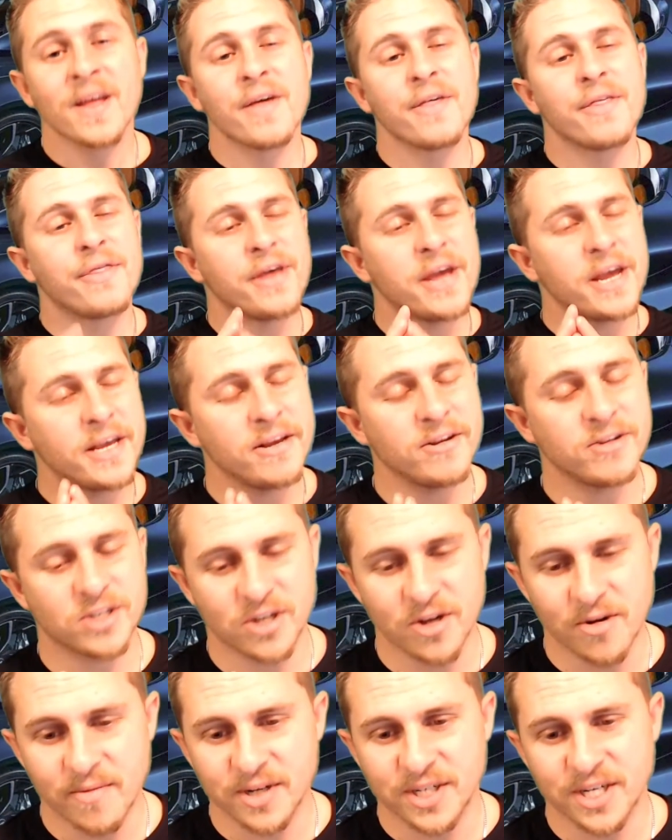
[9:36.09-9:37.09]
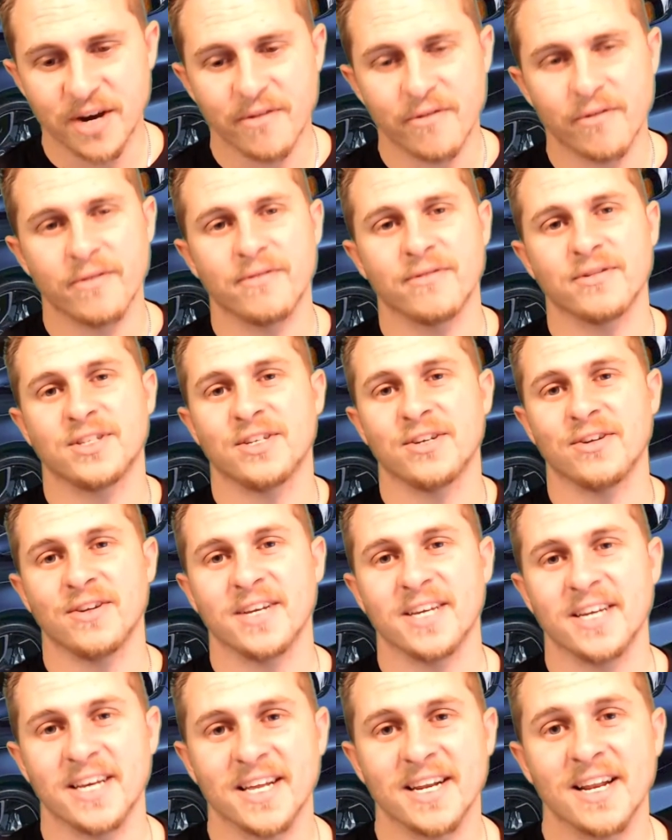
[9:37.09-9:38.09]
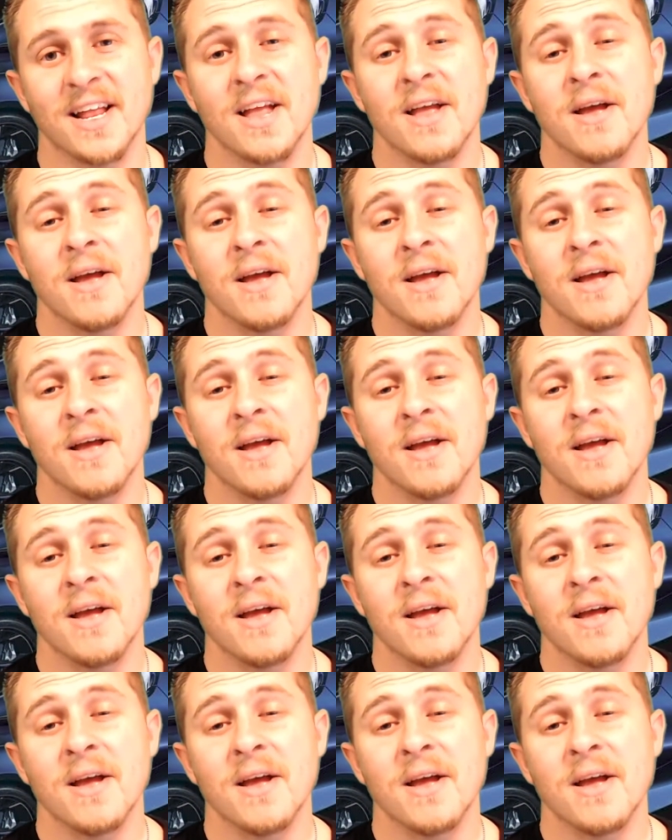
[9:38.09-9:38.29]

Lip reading: Thank you so much, everyone, for tuning in.